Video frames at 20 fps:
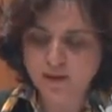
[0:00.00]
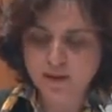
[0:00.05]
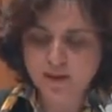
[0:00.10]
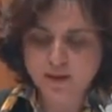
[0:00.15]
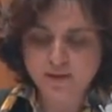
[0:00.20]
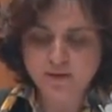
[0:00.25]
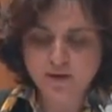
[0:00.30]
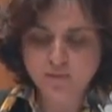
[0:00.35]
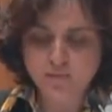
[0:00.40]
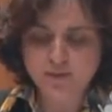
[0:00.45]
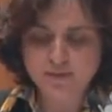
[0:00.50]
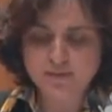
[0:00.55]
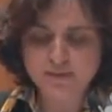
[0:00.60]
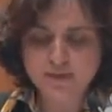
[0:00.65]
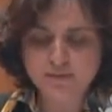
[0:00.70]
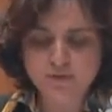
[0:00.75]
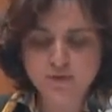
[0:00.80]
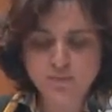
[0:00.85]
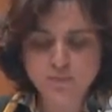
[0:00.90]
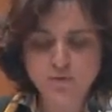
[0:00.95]
There were
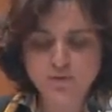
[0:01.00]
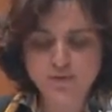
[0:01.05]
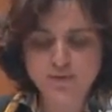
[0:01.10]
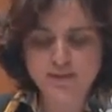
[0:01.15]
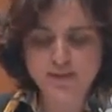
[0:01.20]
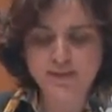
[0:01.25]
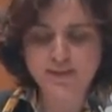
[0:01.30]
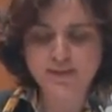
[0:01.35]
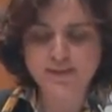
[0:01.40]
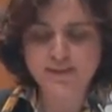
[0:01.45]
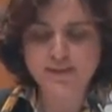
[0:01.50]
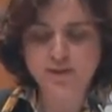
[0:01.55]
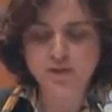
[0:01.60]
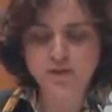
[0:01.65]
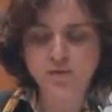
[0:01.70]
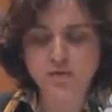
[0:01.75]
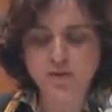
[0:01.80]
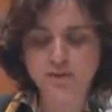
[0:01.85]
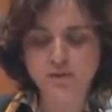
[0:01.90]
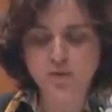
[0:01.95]
seven modes in existence
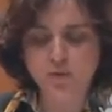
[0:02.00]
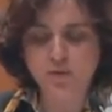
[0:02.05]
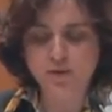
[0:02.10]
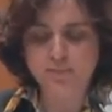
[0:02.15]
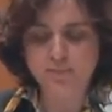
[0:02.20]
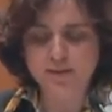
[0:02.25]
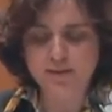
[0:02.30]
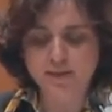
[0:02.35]
during Ptolemy's